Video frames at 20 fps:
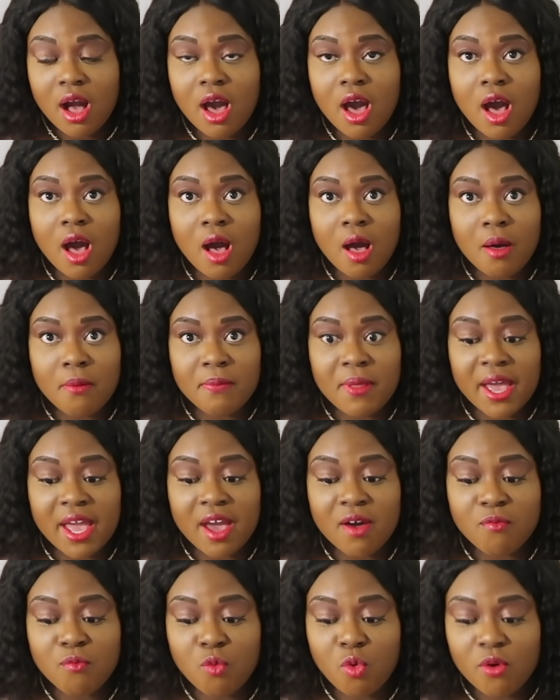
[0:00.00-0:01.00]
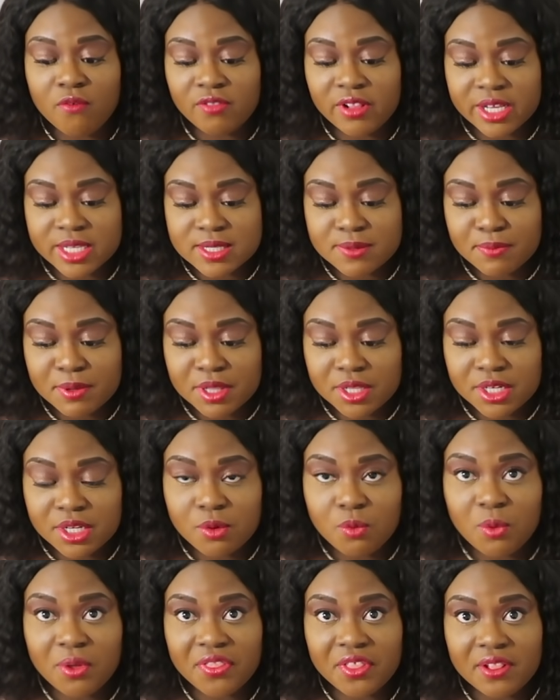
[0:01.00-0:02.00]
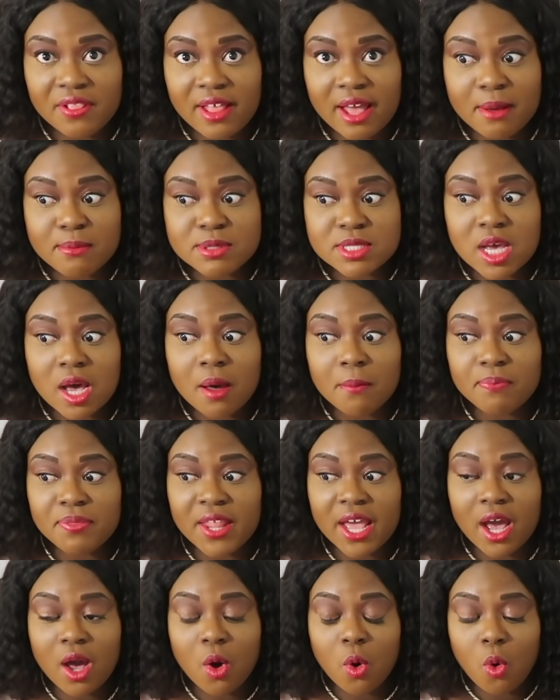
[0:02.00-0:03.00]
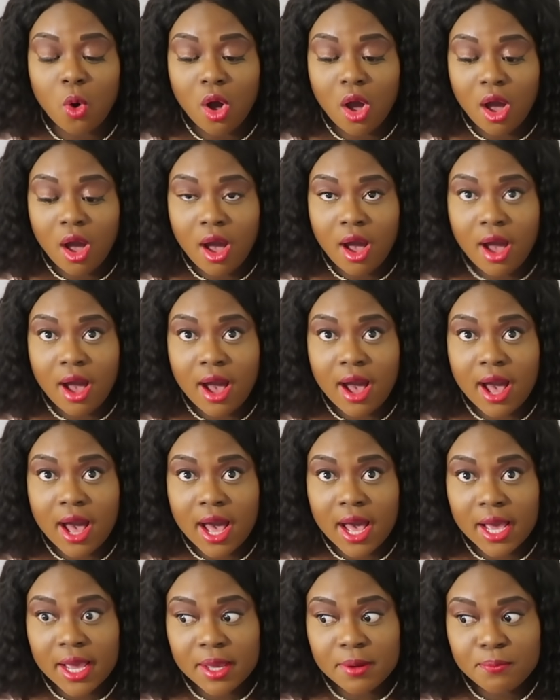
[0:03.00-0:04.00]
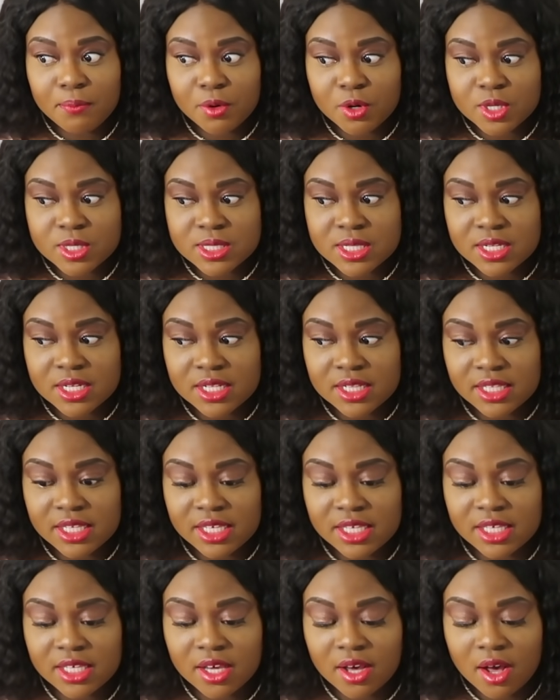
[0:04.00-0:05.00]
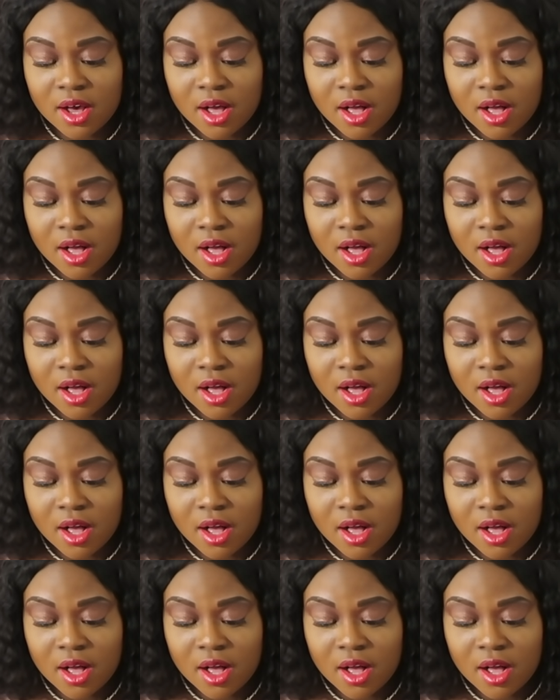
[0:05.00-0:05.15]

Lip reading: I have more flexibility with a laptop. Now, I personally,